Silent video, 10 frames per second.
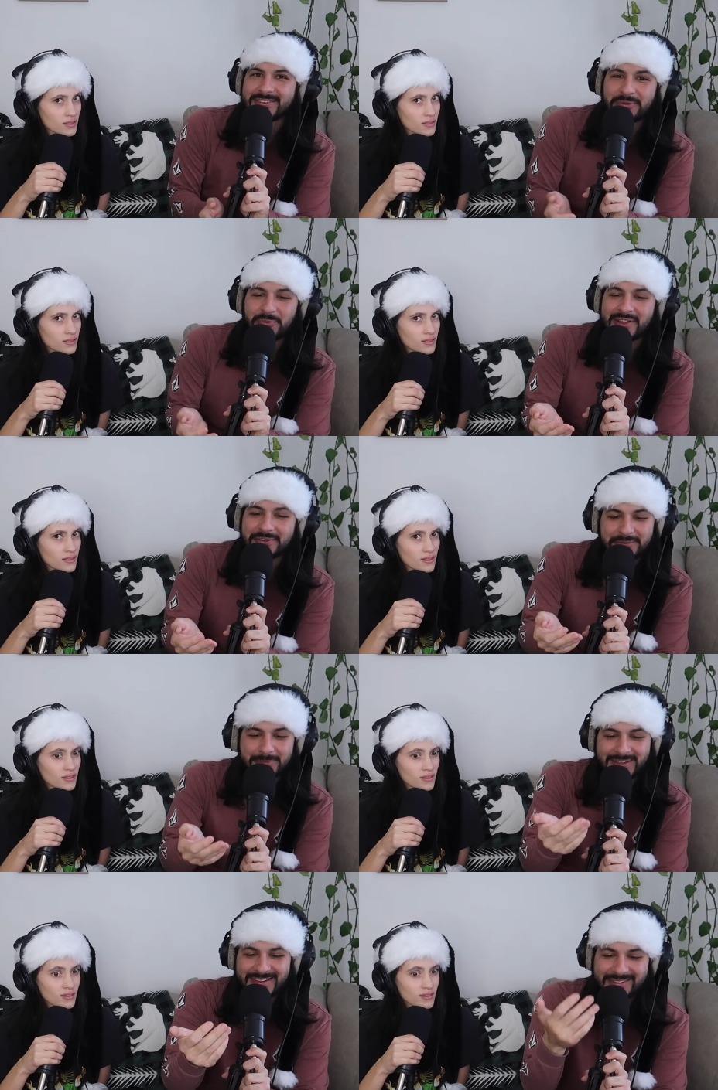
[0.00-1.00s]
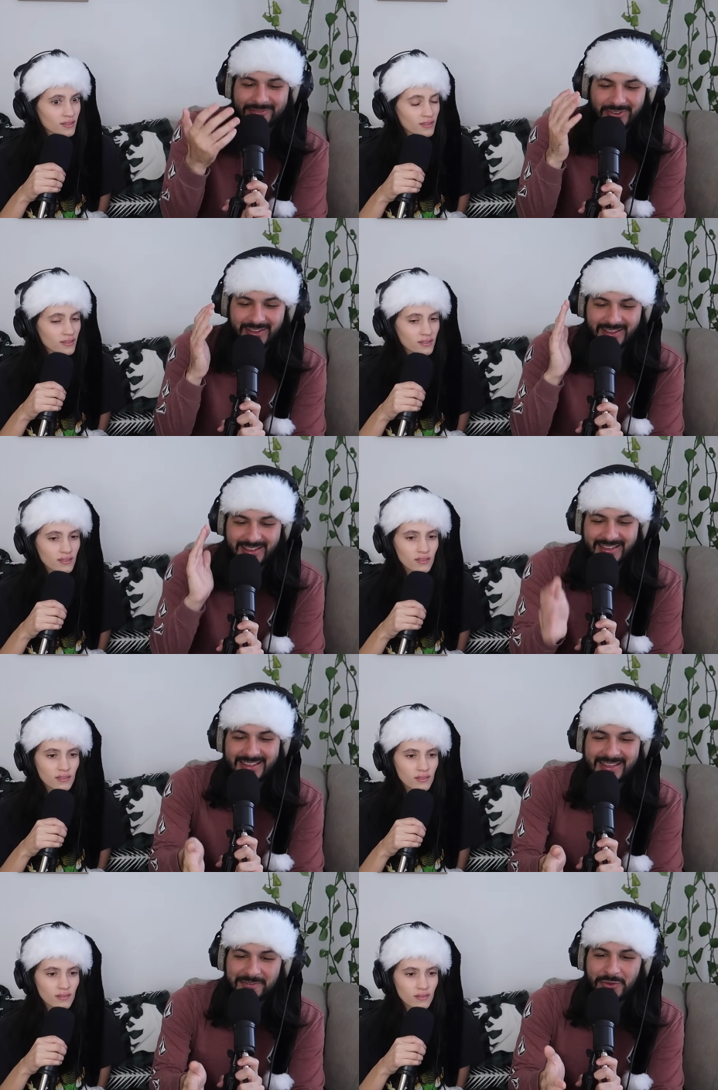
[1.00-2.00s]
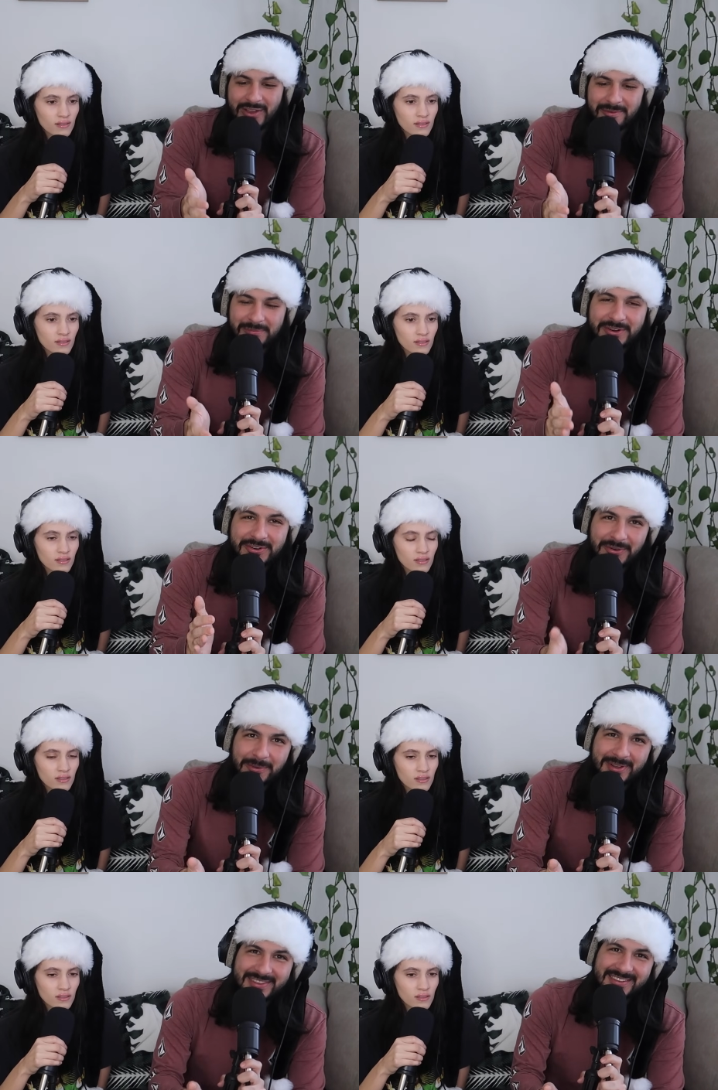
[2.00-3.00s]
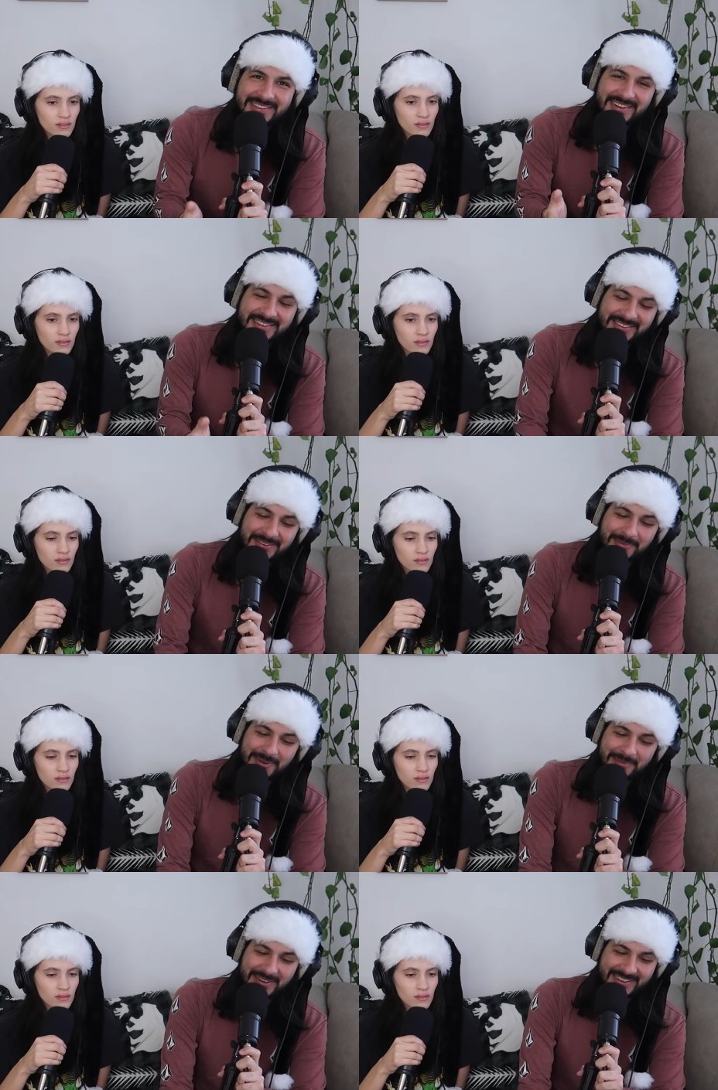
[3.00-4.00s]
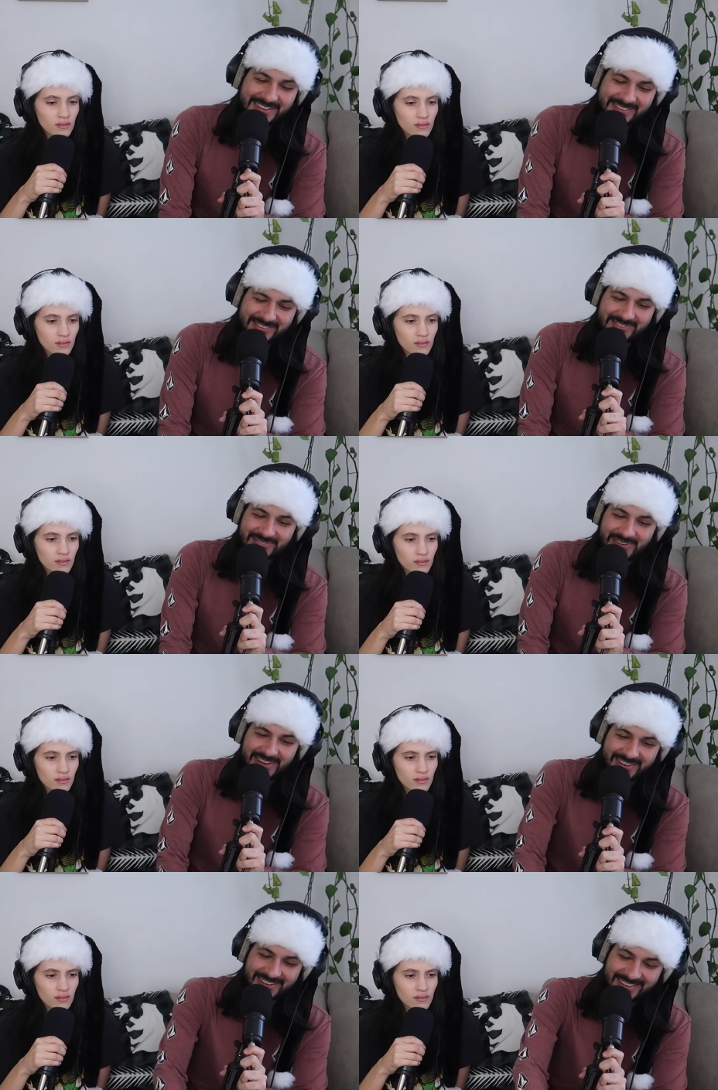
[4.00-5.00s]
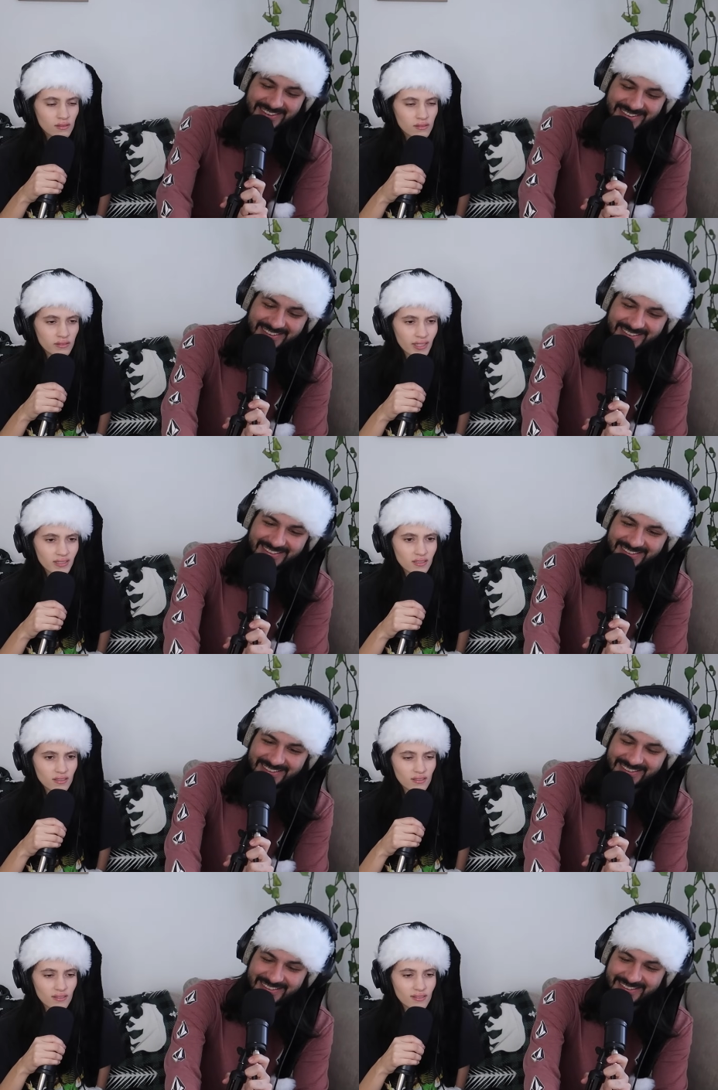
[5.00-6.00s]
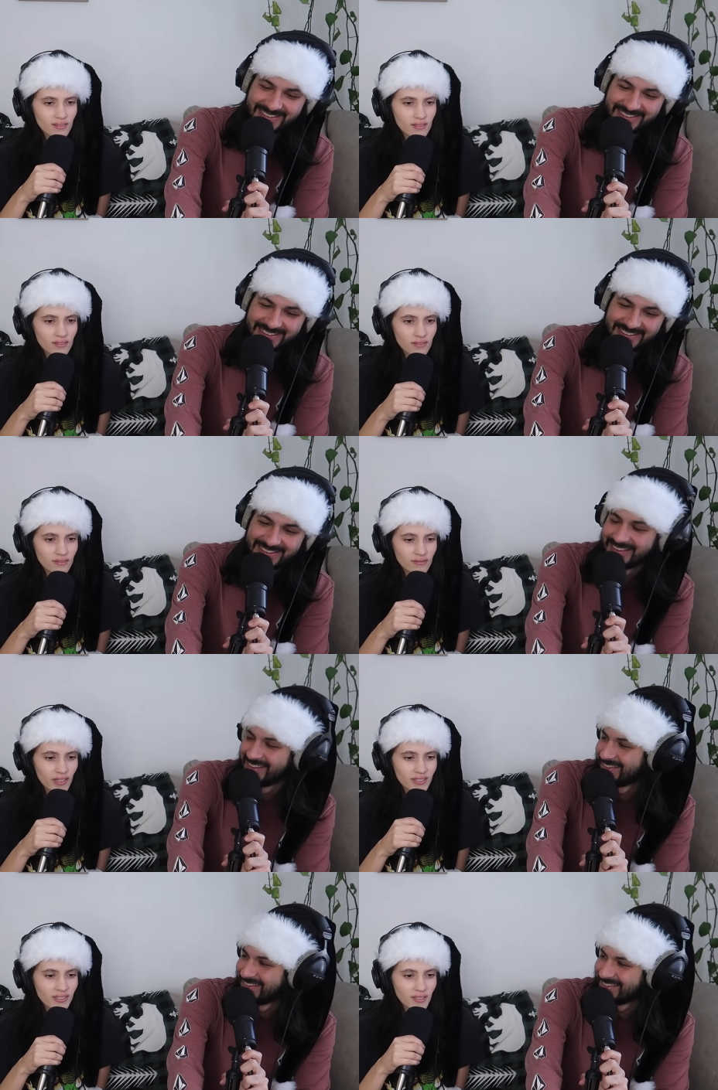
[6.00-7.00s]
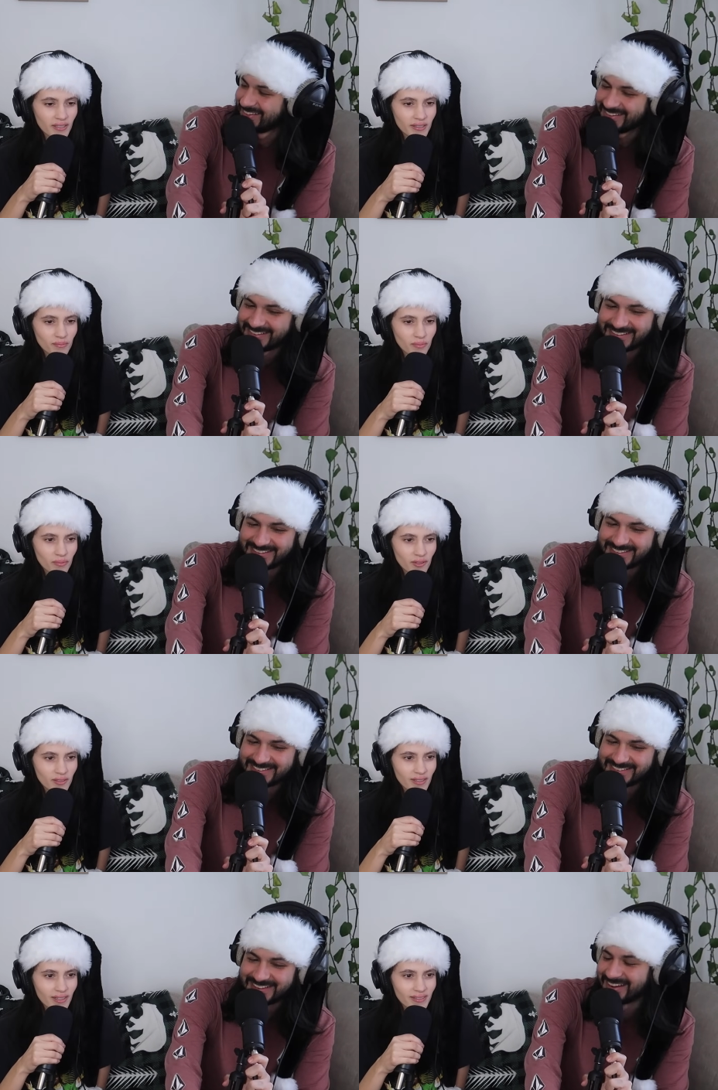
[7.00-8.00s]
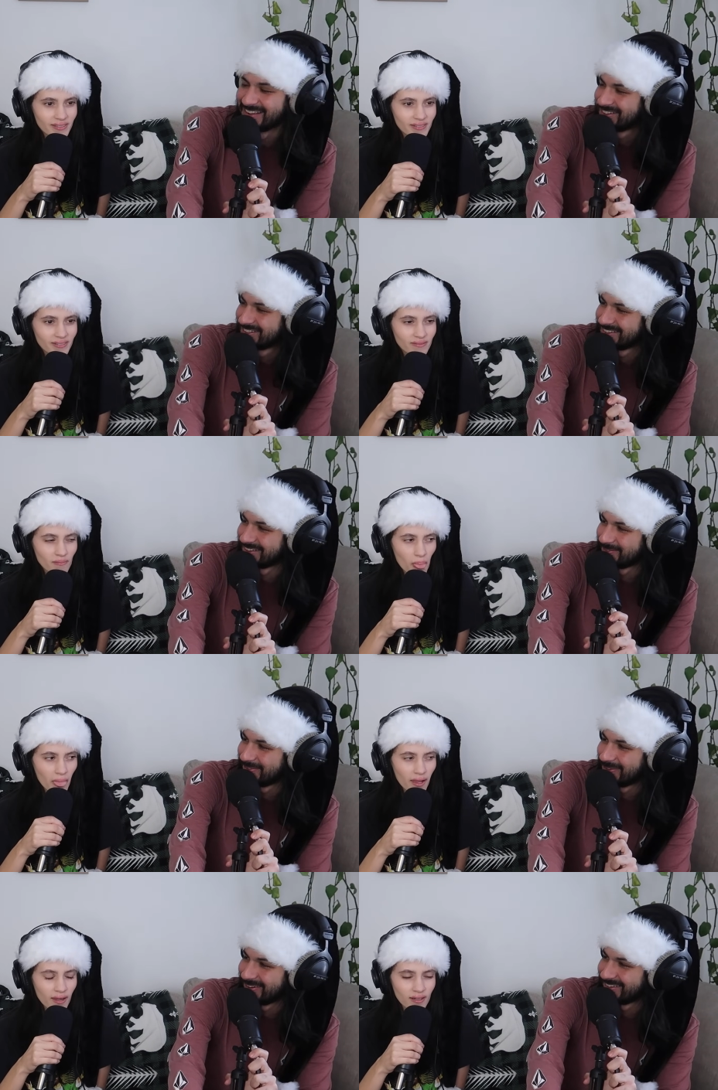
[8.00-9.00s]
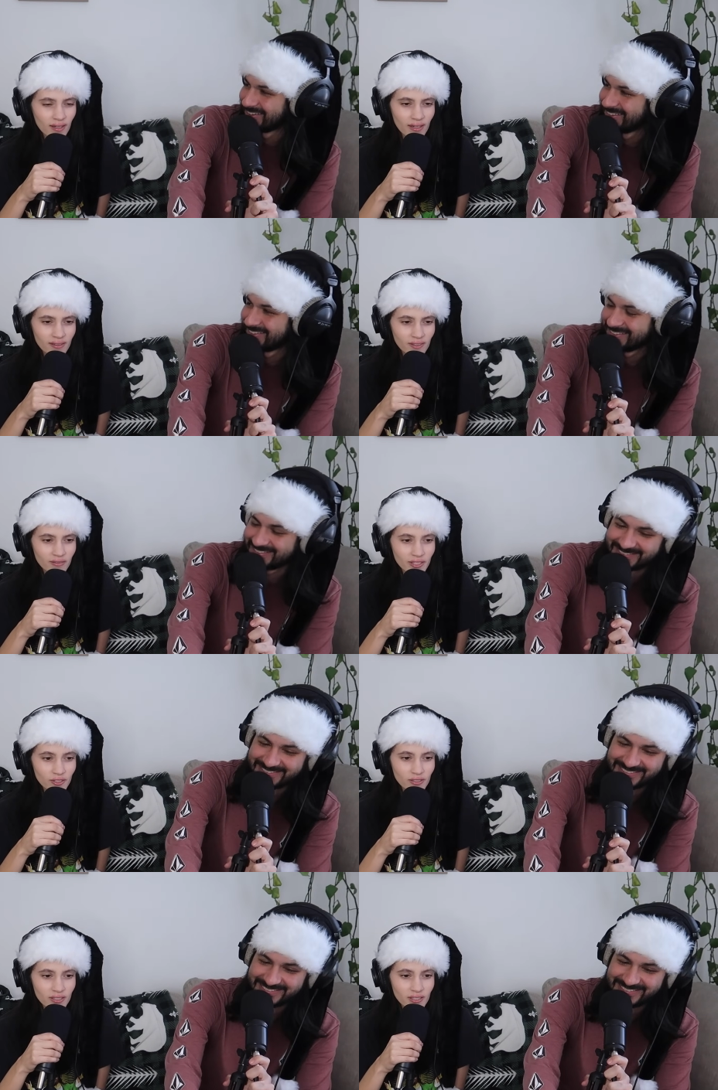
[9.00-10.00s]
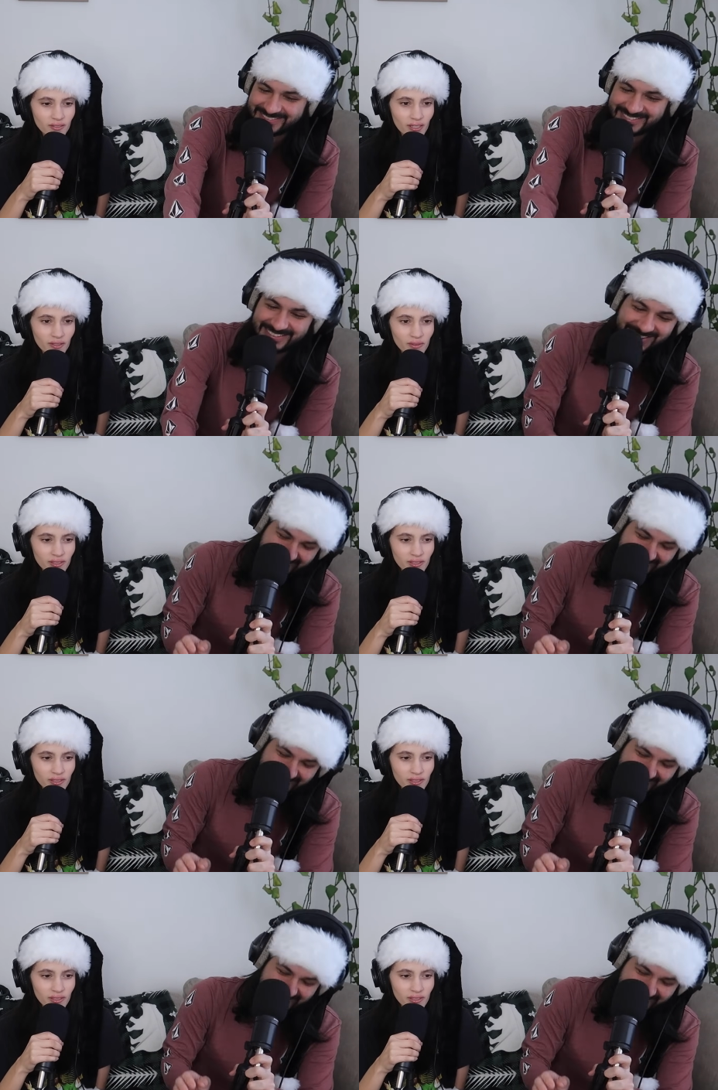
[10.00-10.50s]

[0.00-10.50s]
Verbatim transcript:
Speaker 1: are in Wales, but if if you have been or know about this, let us know more about it. It's weird.
Speaker 2: That's that's like borderline. Kind of interesting, but weird. I don't know if interesting is the right